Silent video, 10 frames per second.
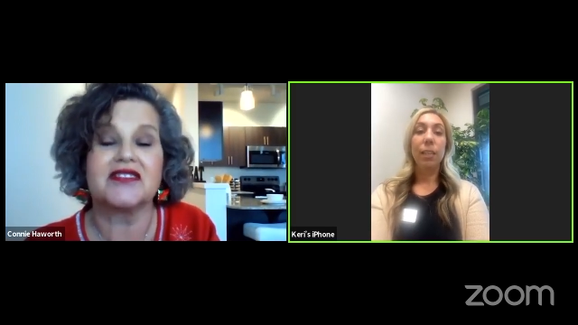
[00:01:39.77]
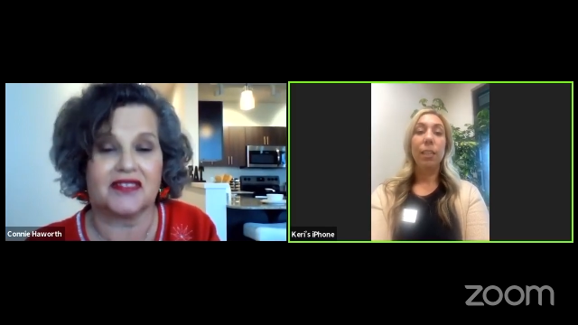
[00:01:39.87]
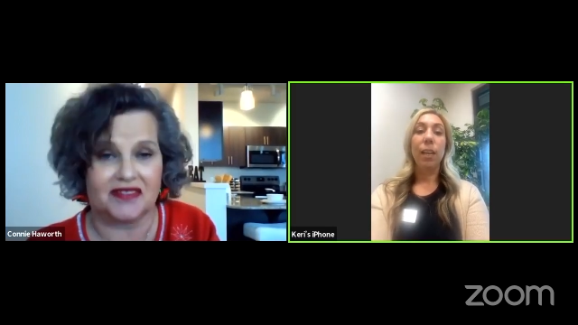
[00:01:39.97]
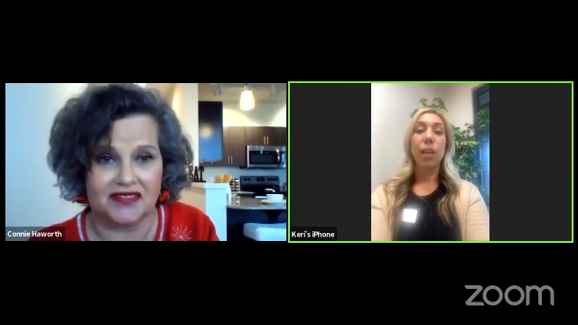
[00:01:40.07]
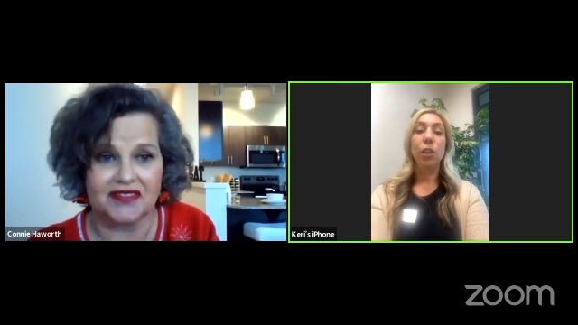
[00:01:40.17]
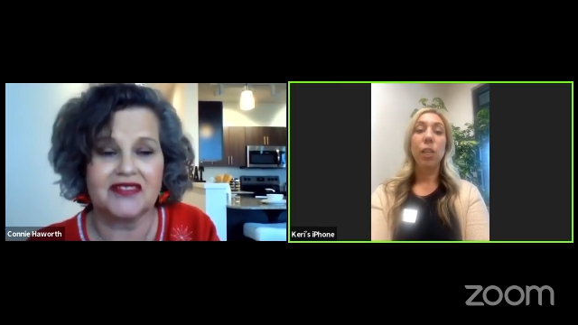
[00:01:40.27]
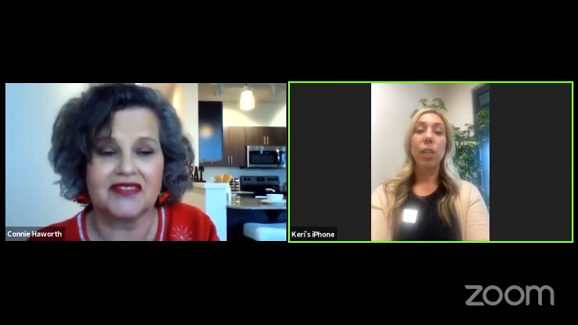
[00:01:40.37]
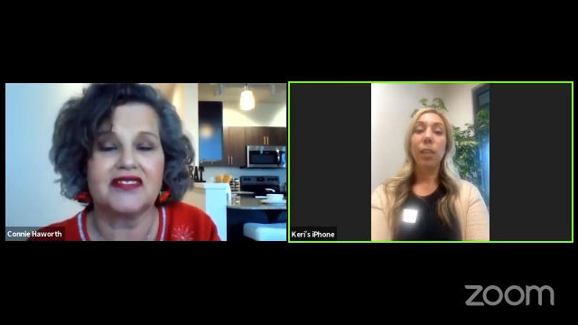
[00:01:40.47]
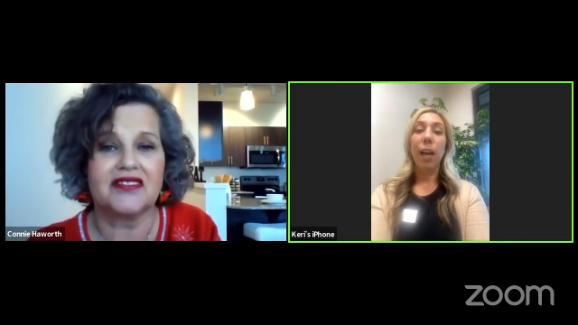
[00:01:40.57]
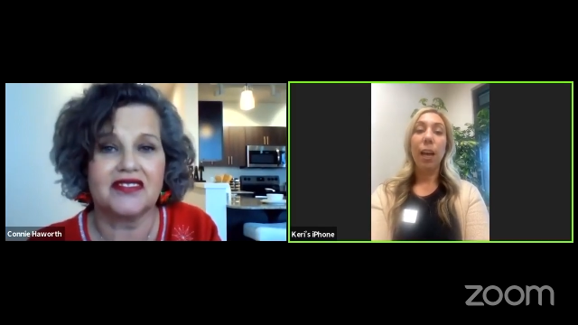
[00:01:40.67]
Speaker 1: Tai Chi
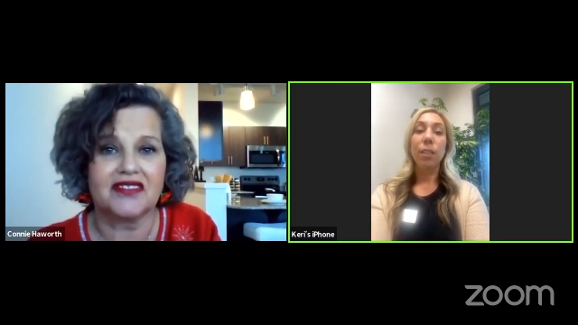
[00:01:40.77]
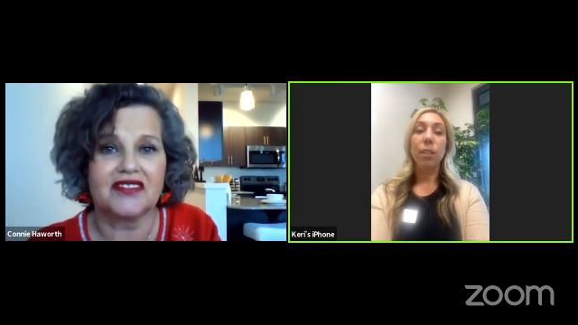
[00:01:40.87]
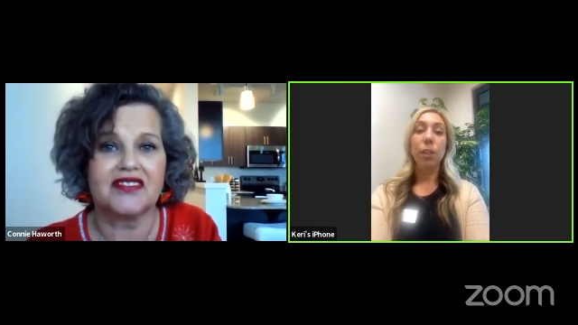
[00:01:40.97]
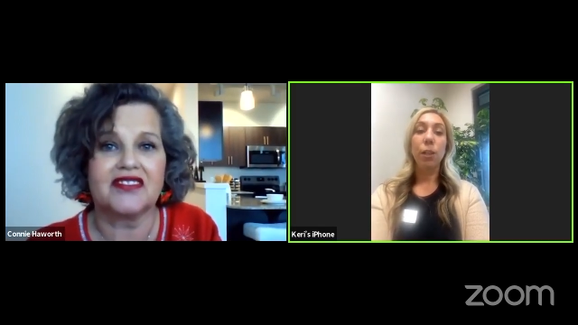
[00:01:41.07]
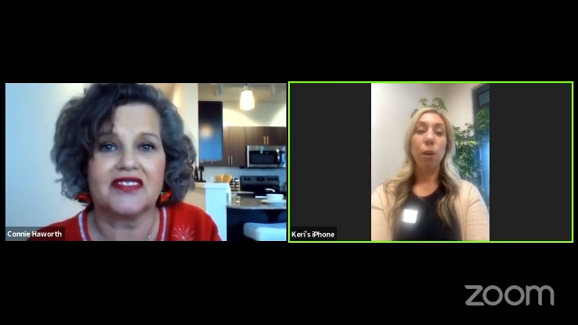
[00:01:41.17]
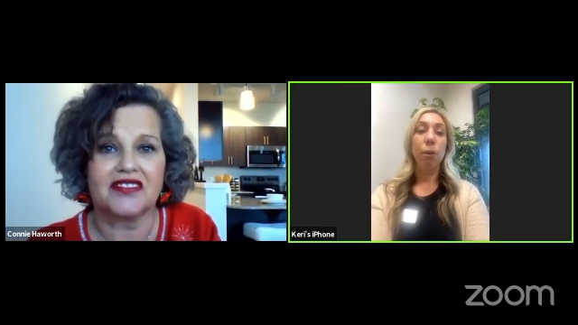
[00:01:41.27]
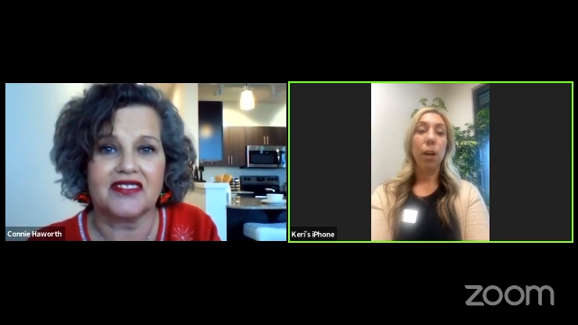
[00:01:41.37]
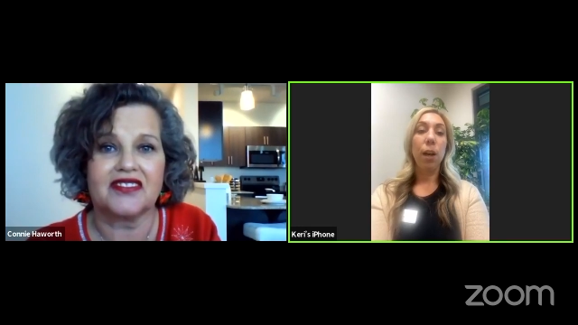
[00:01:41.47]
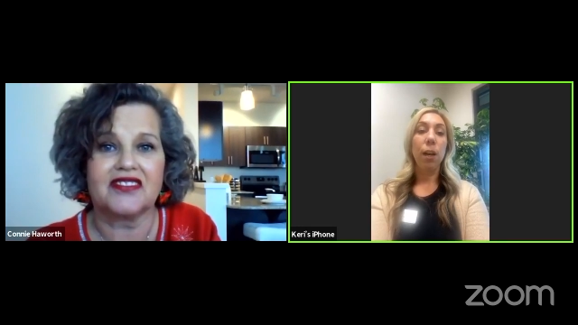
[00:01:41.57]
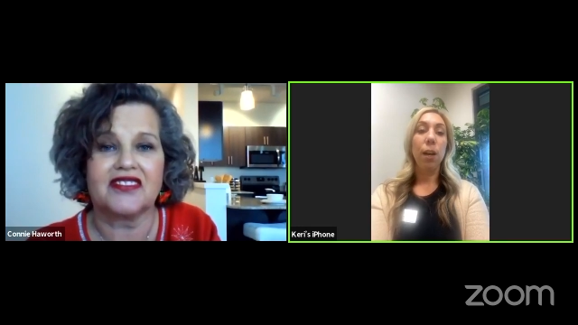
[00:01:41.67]
class,
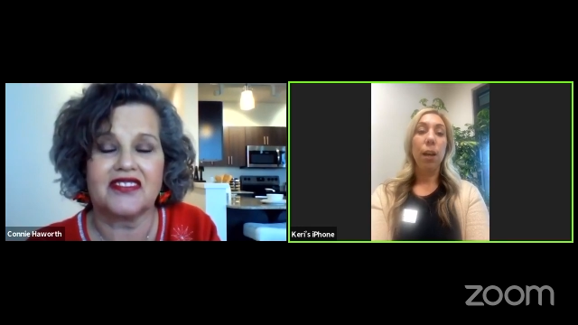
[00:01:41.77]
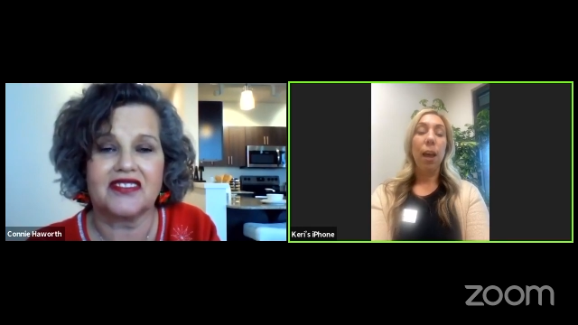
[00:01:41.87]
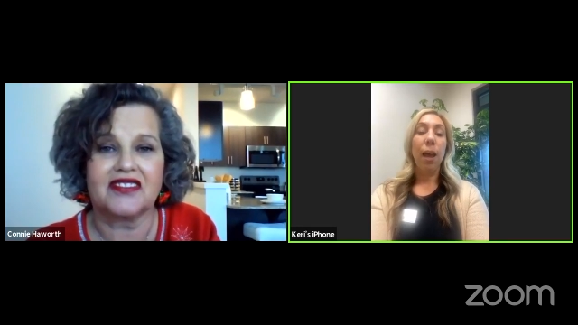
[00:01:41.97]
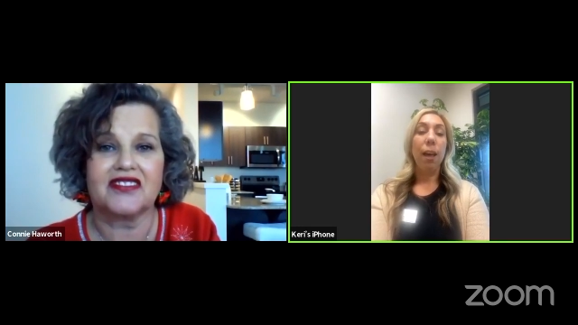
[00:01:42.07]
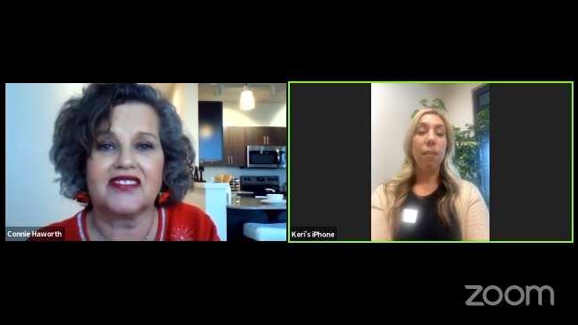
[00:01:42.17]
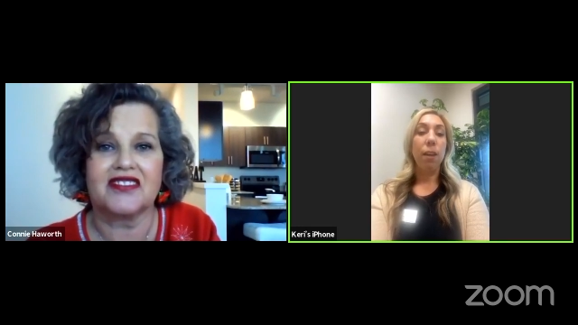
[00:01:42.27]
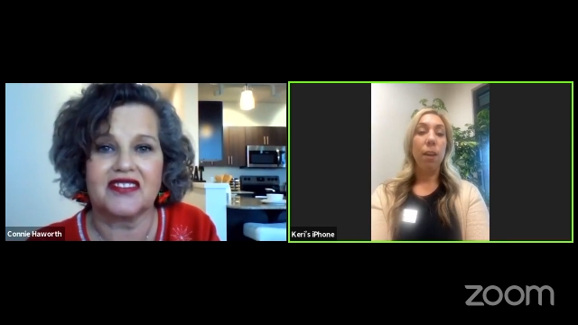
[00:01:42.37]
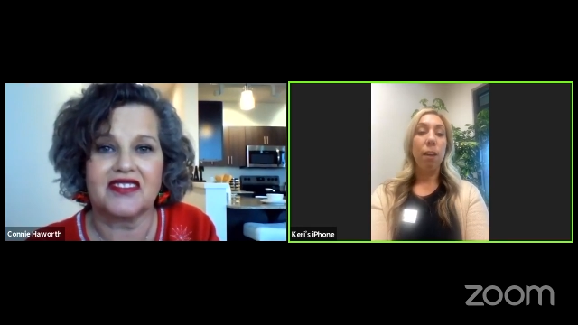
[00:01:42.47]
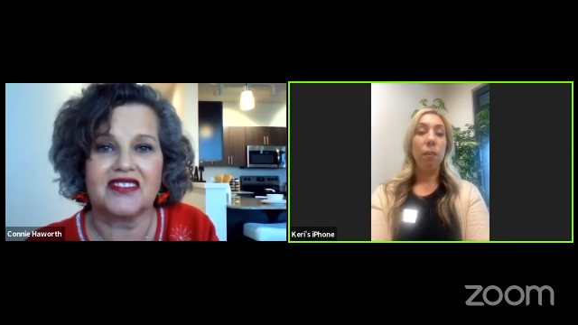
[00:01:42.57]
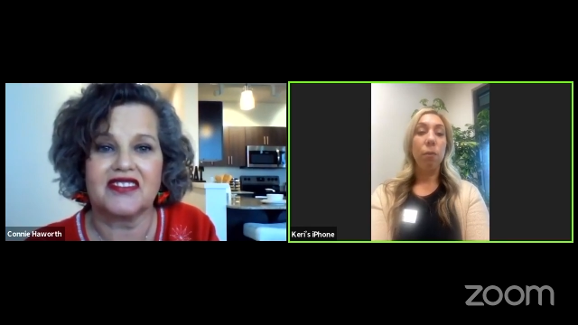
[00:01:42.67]
yoga. And
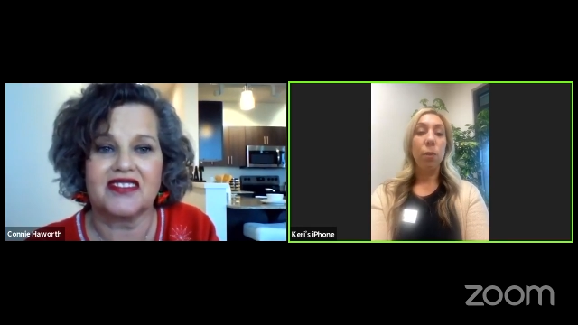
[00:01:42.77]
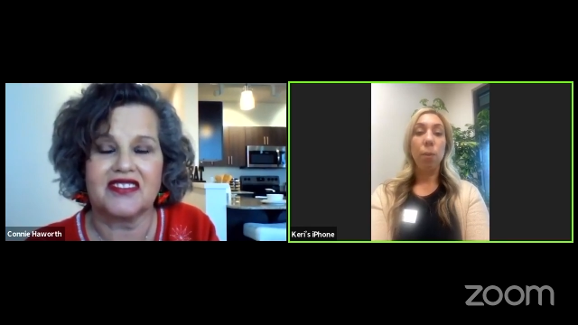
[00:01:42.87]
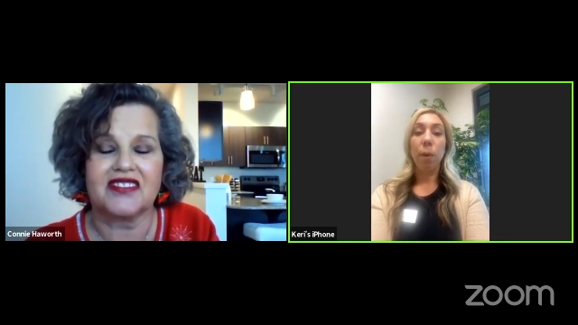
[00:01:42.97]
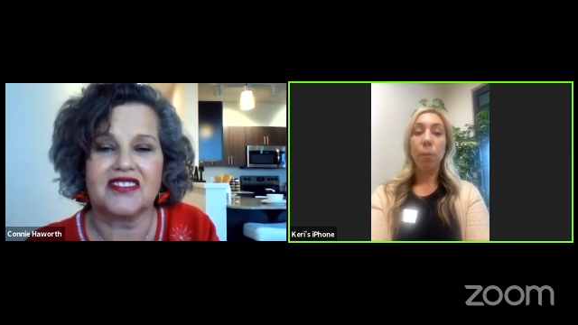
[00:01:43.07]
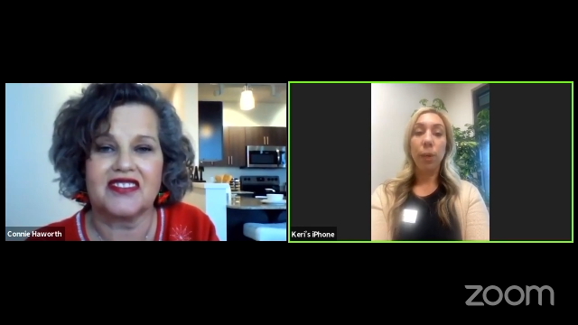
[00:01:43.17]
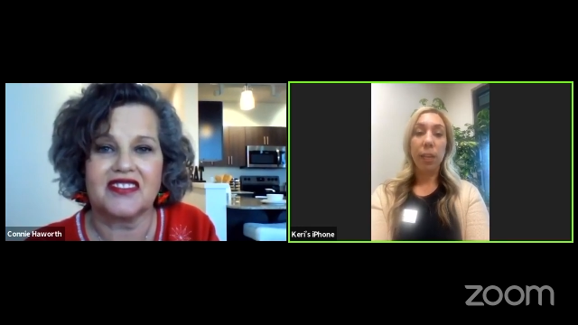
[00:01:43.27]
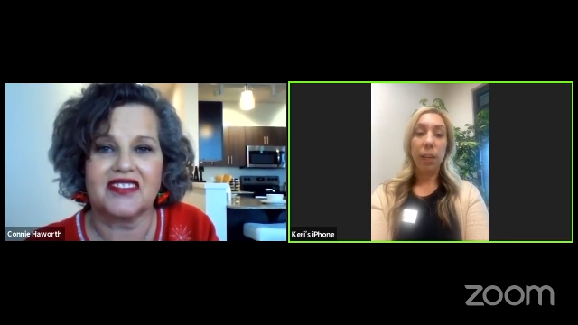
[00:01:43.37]
then for the memory